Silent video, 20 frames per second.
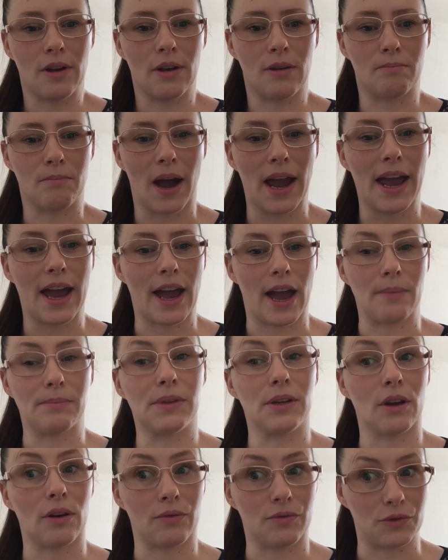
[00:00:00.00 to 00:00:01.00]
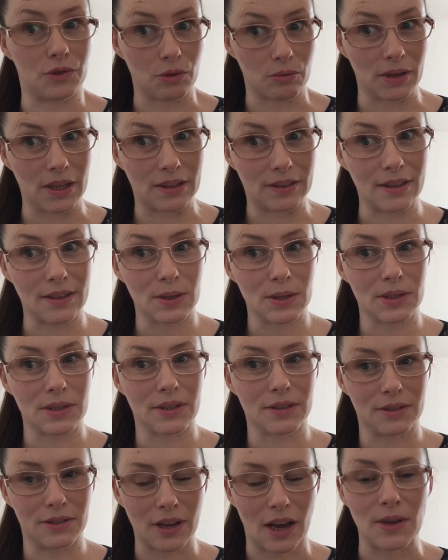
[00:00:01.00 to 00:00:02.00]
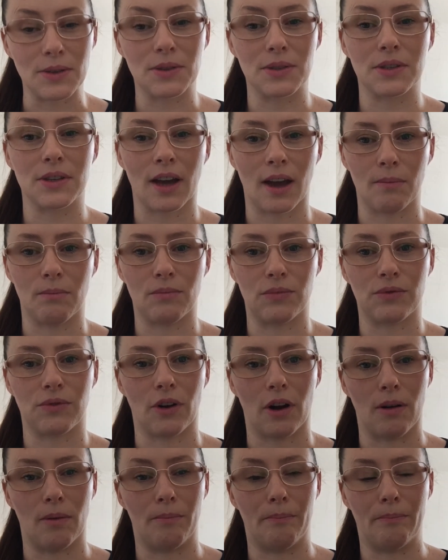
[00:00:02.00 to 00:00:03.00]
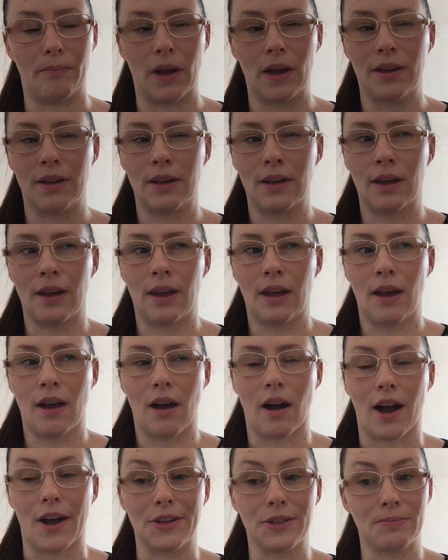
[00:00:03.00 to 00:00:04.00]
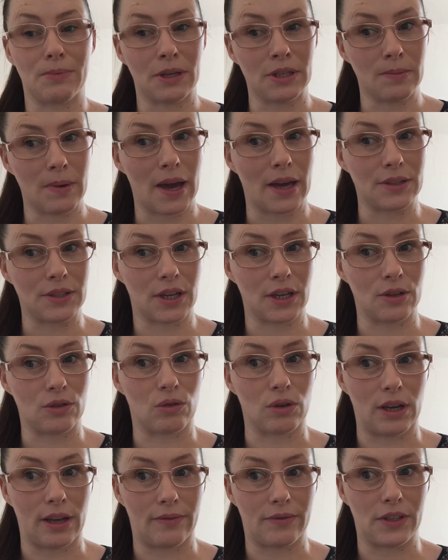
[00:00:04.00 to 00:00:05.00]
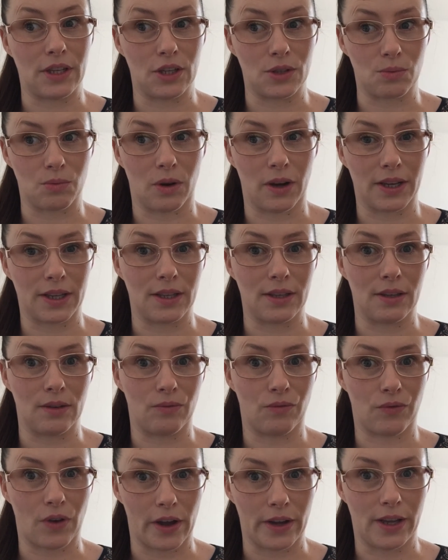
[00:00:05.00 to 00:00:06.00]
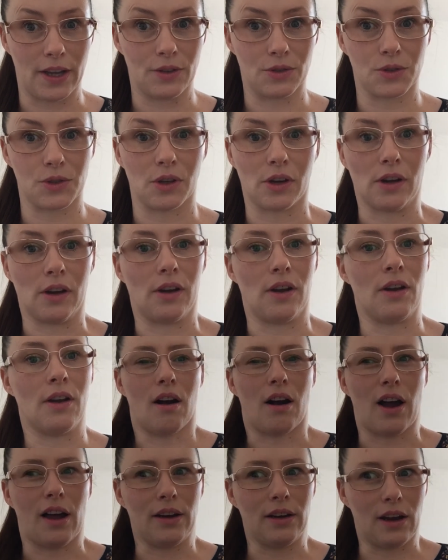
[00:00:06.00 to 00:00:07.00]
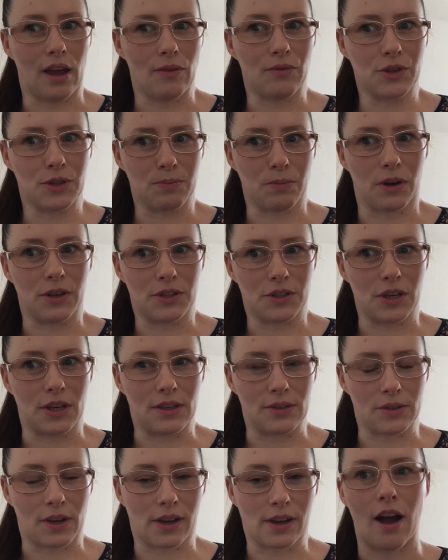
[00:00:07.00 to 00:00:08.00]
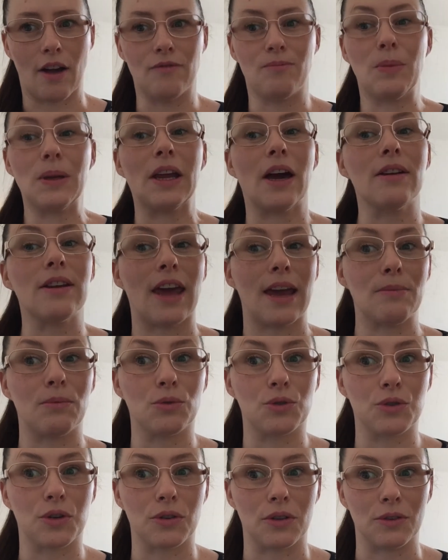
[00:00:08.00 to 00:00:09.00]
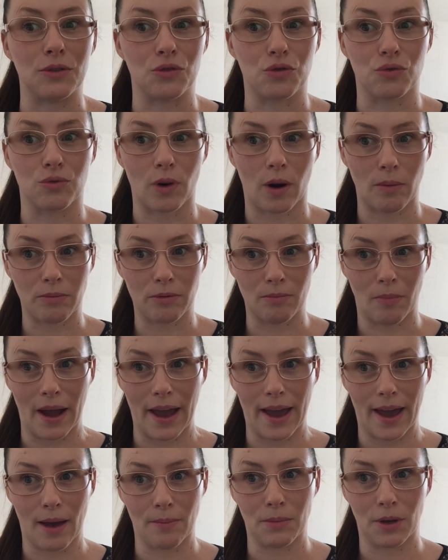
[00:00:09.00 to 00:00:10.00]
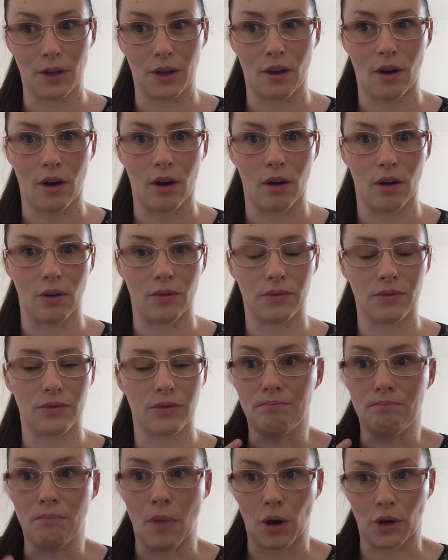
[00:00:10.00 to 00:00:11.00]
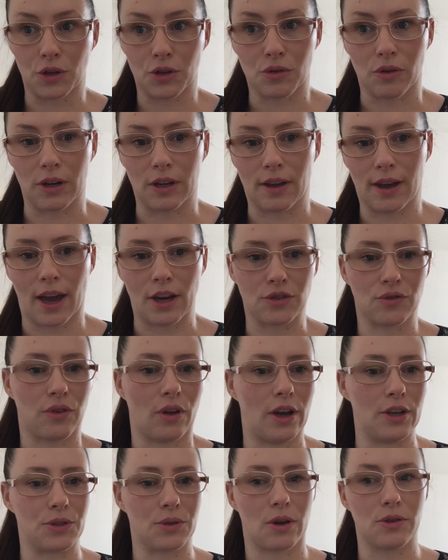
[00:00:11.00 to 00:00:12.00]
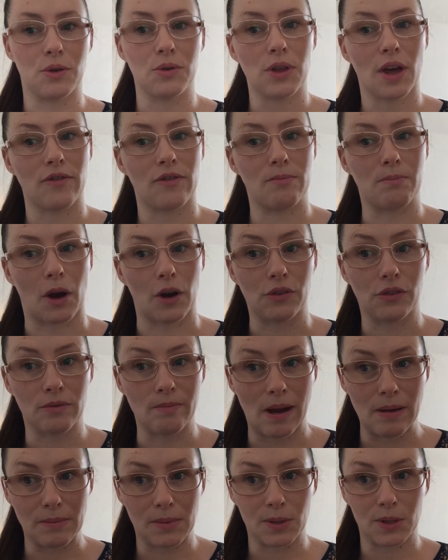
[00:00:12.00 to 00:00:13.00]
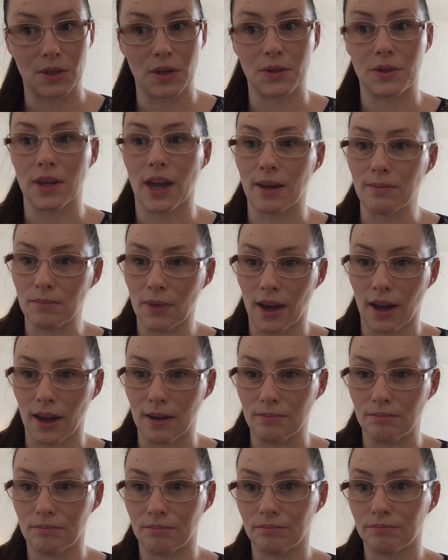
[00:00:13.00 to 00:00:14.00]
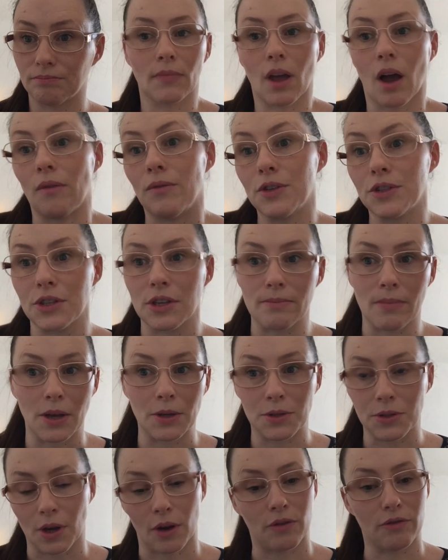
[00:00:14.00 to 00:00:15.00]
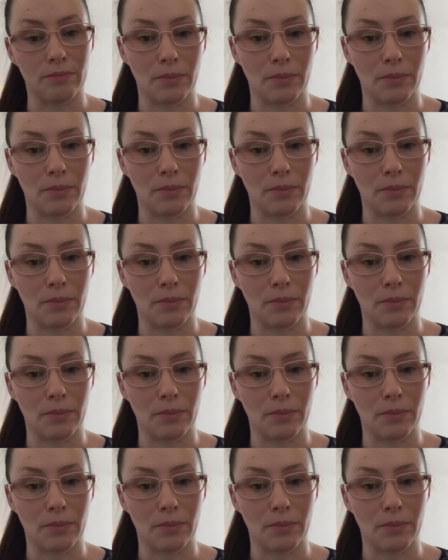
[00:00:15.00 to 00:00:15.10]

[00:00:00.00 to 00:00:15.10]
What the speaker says: My habit of doing this does come from, I spent about 10 or 11 years working in finance, so I love spreadsheets. I've been unable to drop my habit of monitoring cash flow, so I do that for both of my business and obviously myself